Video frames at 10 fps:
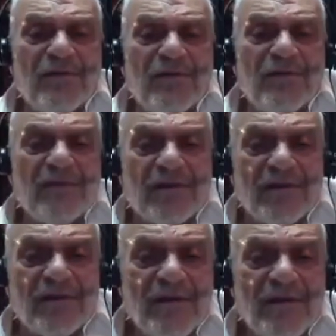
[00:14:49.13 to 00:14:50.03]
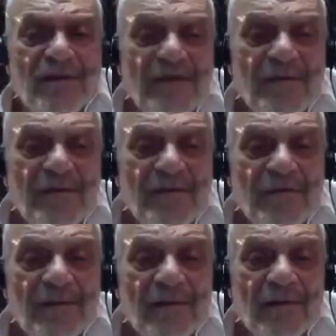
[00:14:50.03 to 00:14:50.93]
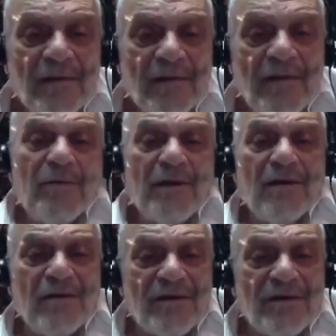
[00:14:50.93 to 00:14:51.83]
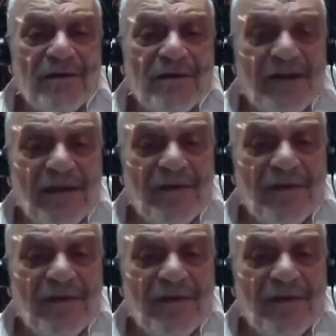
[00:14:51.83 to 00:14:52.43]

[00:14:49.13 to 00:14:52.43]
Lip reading: here. Nobody knows anything.